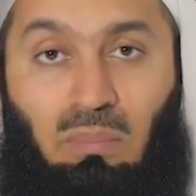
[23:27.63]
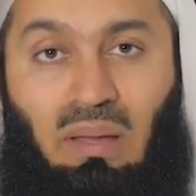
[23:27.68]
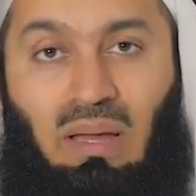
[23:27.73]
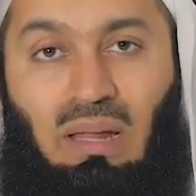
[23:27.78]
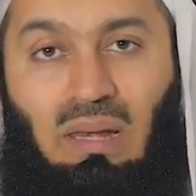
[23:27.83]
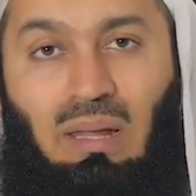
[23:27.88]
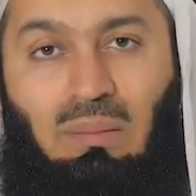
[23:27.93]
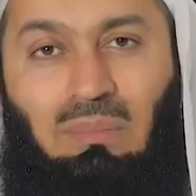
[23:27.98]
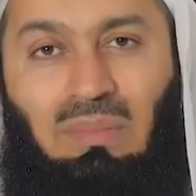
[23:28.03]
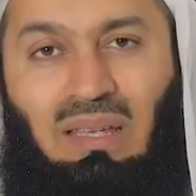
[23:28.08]
May
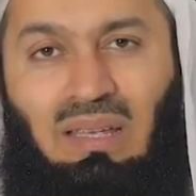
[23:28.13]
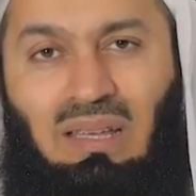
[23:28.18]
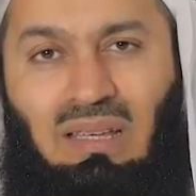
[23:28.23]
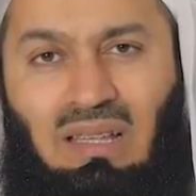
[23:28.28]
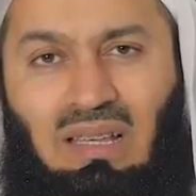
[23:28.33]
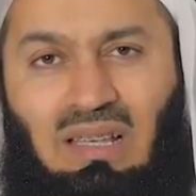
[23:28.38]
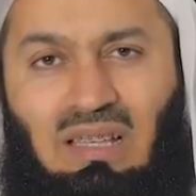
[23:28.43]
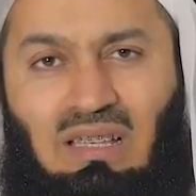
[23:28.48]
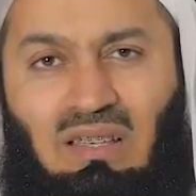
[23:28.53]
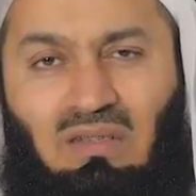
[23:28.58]
Allah make
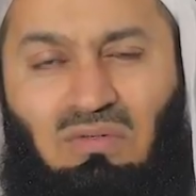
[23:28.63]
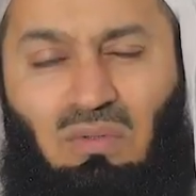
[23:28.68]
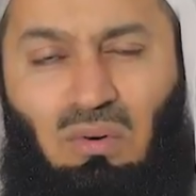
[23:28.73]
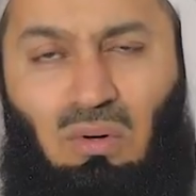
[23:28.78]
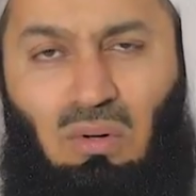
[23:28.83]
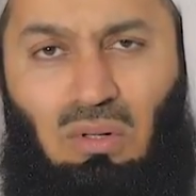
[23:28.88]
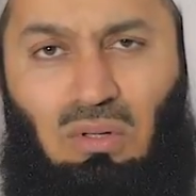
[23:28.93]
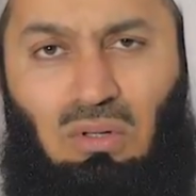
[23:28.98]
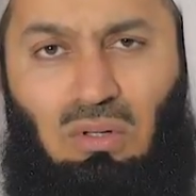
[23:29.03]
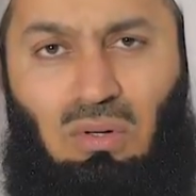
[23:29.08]
it easy for
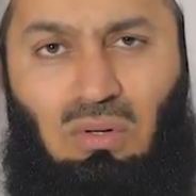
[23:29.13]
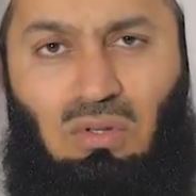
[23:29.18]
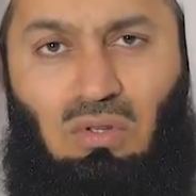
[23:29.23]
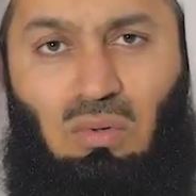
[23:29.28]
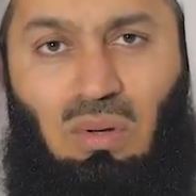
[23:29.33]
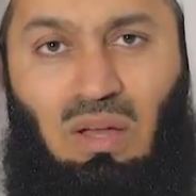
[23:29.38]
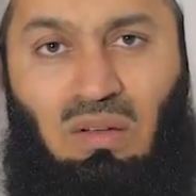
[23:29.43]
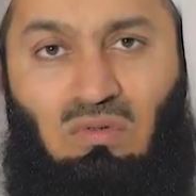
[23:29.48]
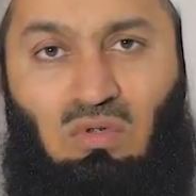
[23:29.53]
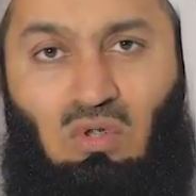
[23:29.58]
all those
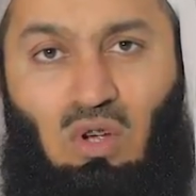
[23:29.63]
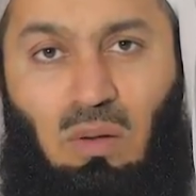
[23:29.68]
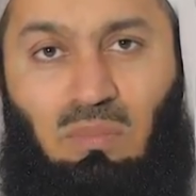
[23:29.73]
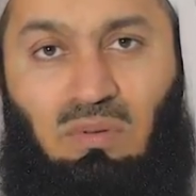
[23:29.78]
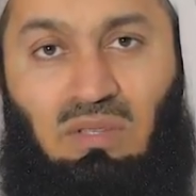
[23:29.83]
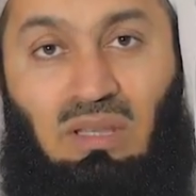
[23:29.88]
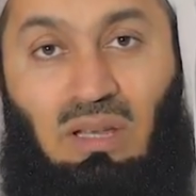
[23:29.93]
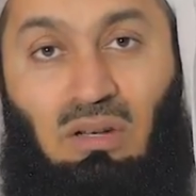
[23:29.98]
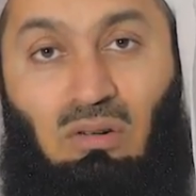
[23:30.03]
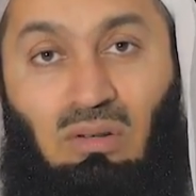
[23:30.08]
who have
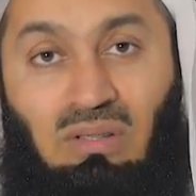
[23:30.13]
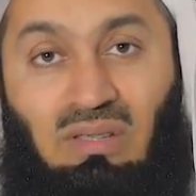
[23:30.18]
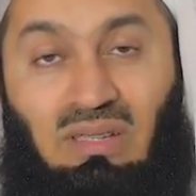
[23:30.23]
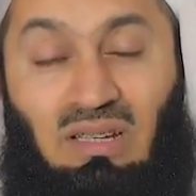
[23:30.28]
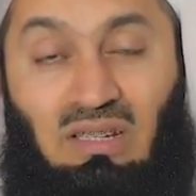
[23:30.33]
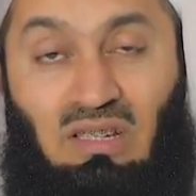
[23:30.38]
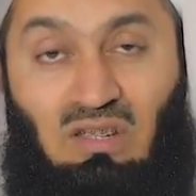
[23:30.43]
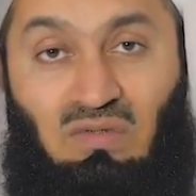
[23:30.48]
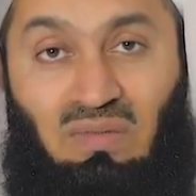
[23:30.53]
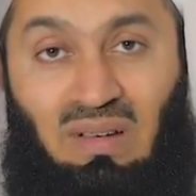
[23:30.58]
jobs they're not
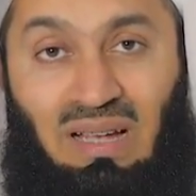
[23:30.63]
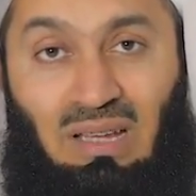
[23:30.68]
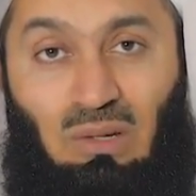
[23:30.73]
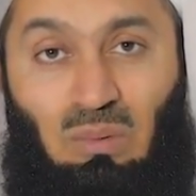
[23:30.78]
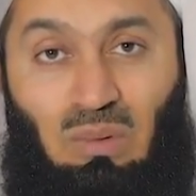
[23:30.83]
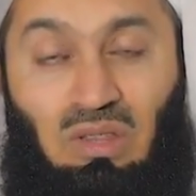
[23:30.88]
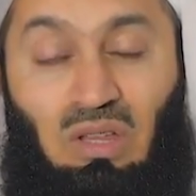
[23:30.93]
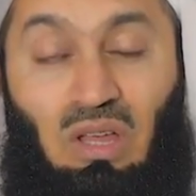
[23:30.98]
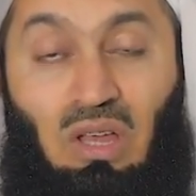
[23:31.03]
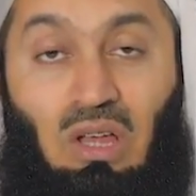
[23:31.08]
satisfied
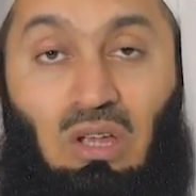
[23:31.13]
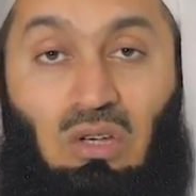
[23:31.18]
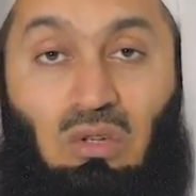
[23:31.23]
with